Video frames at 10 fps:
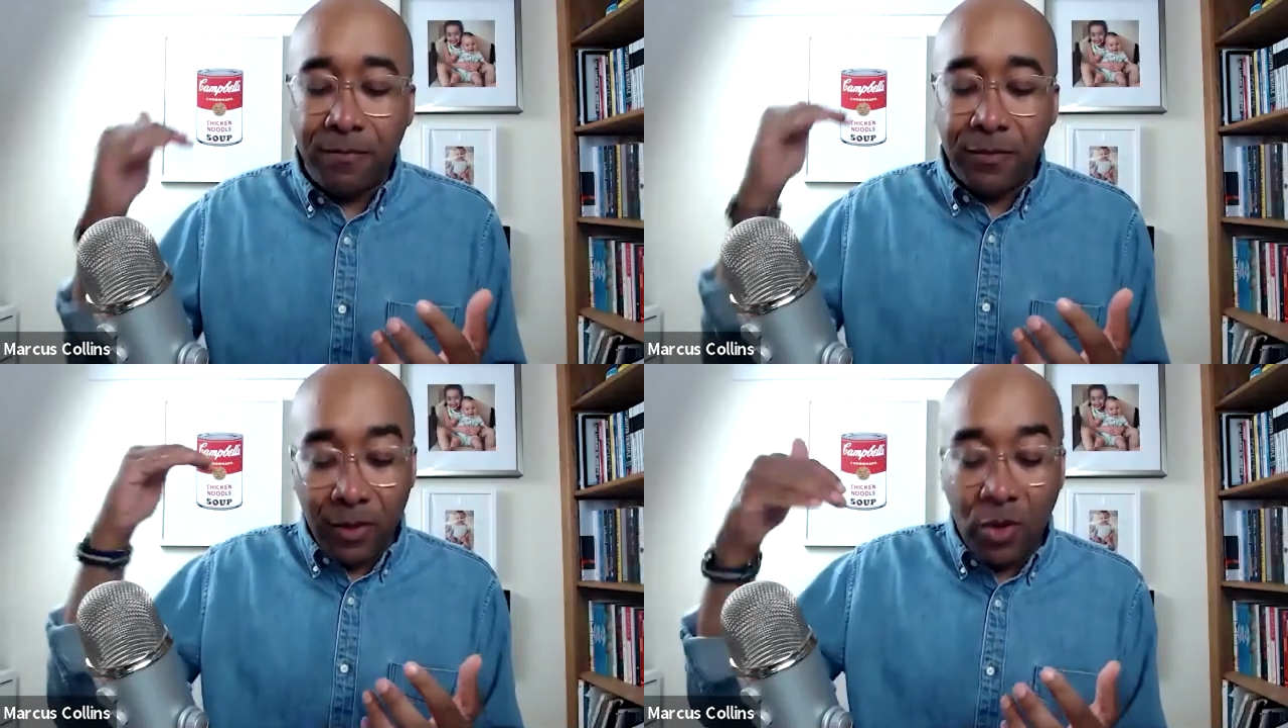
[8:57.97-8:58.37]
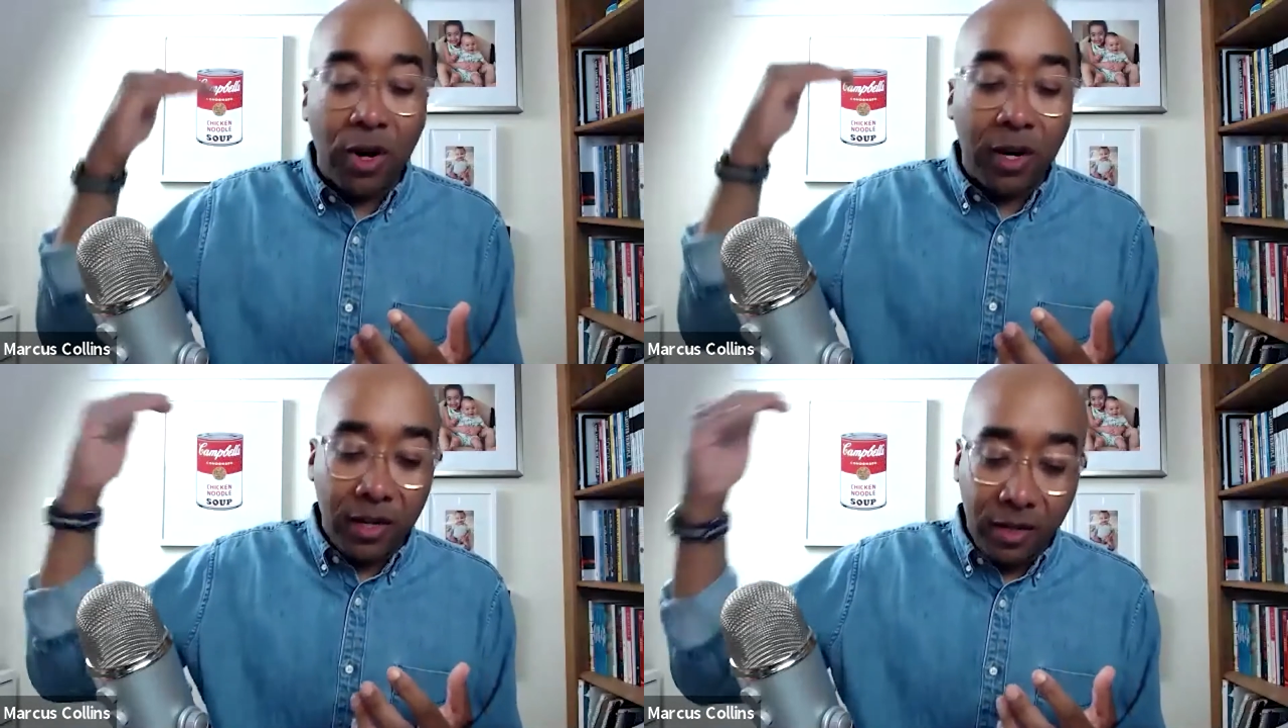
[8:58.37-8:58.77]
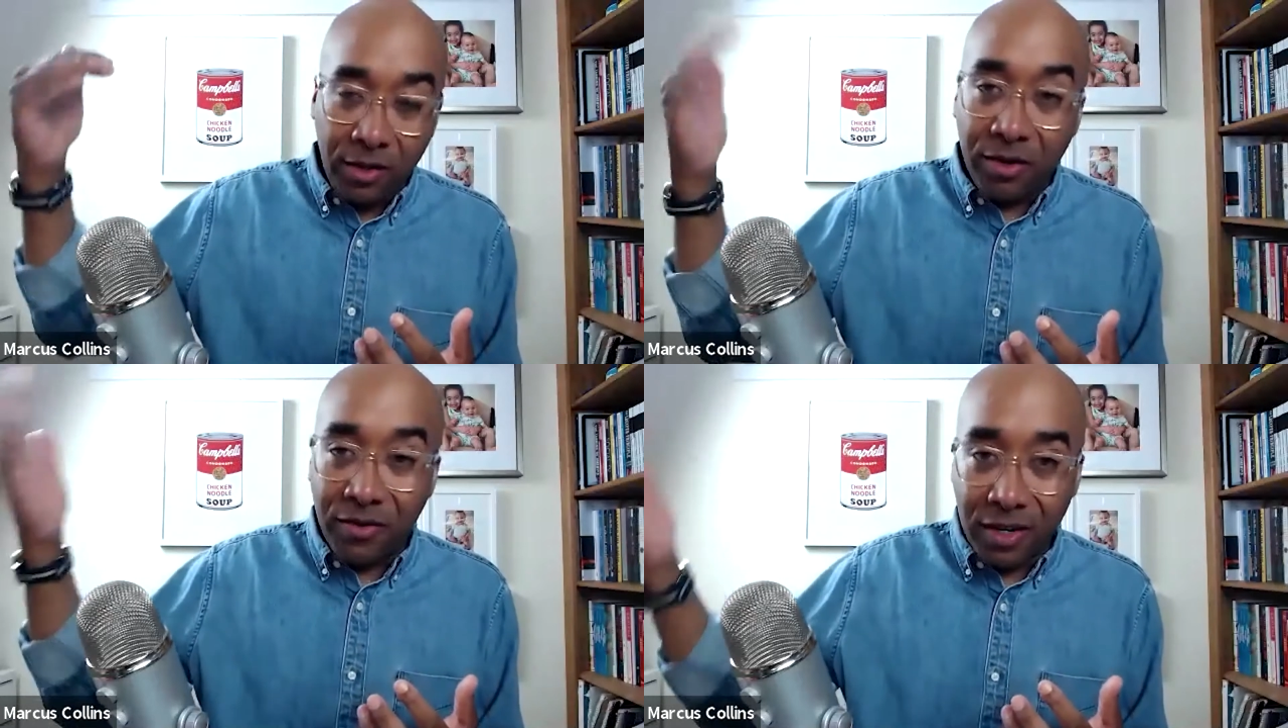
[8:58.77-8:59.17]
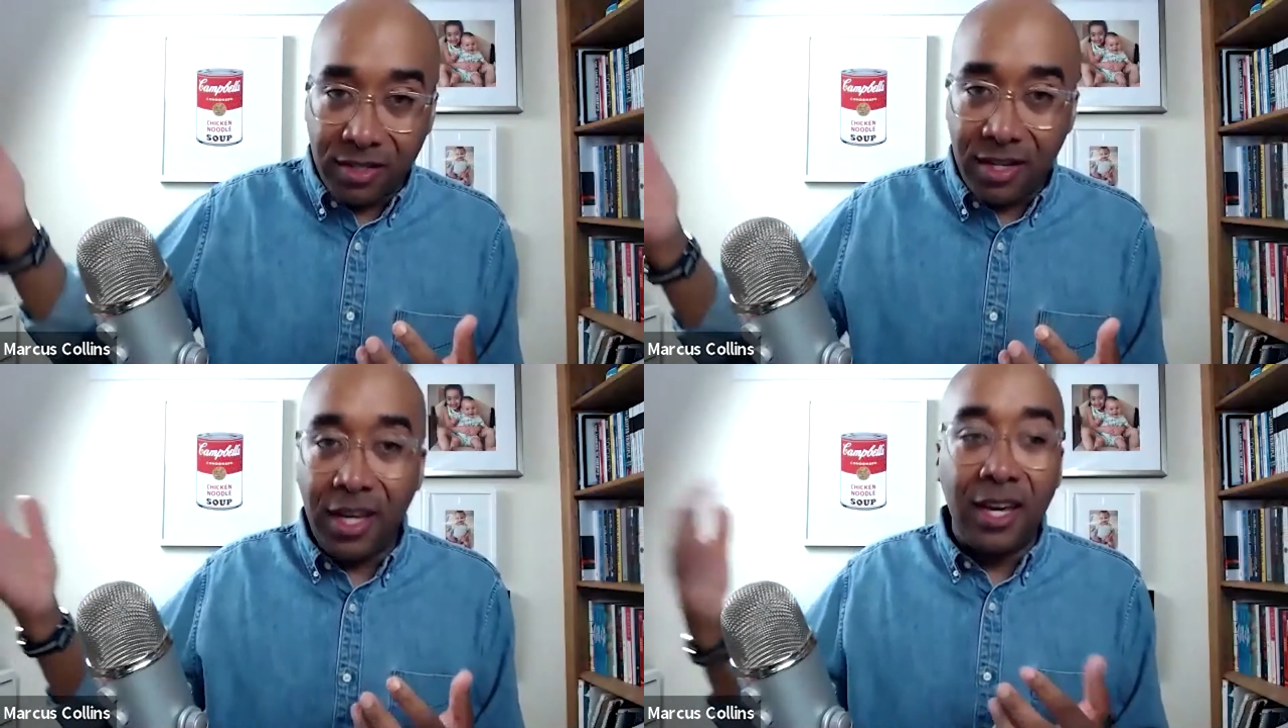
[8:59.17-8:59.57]
New York
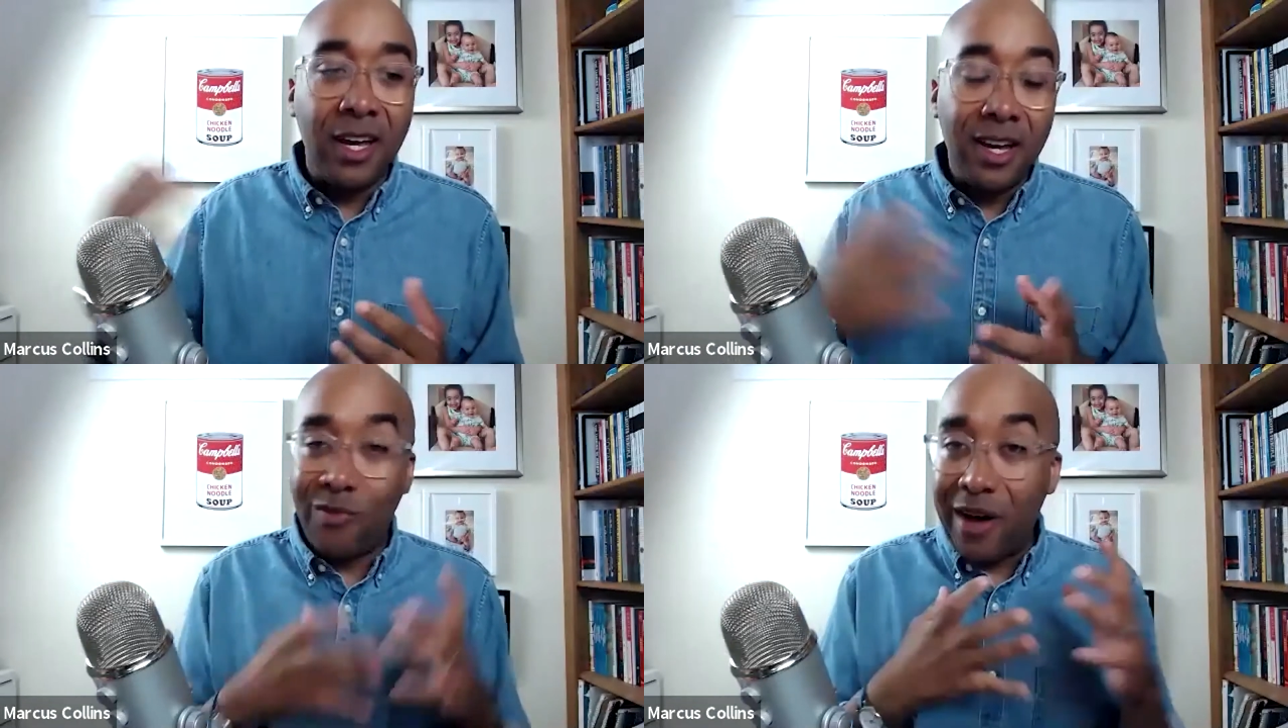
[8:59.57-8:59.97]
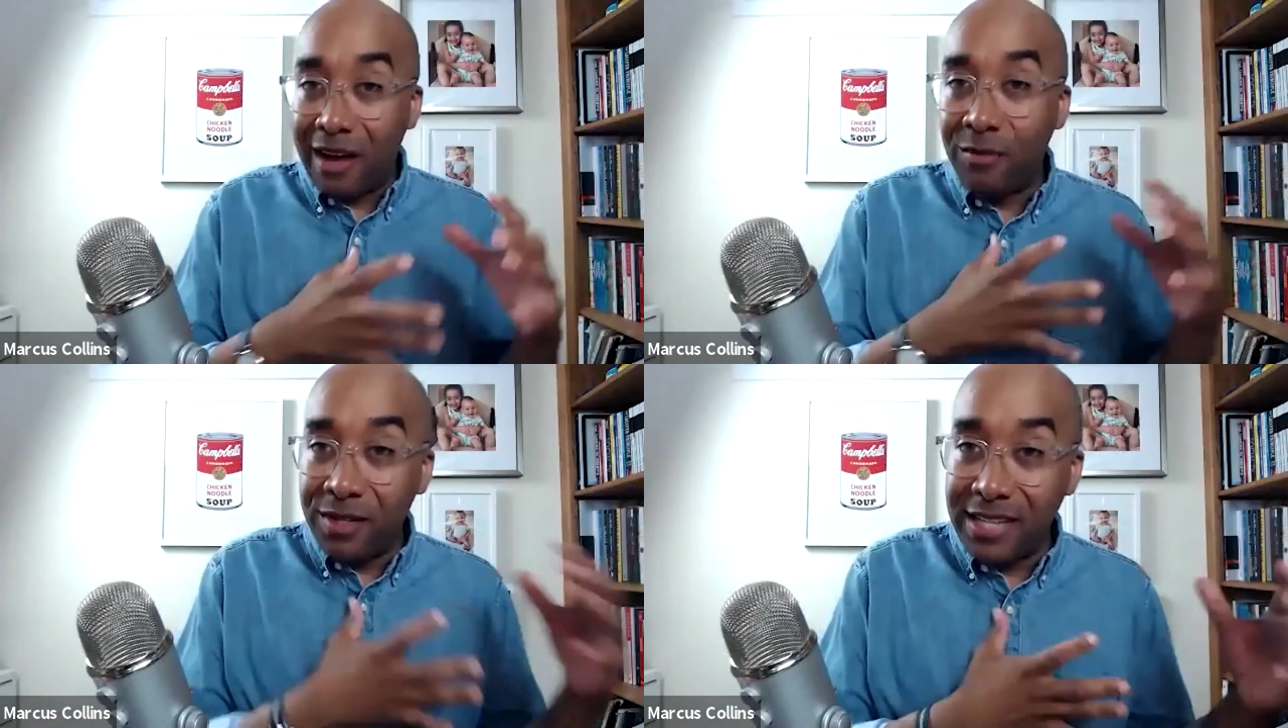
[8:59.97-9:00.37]
University, while I was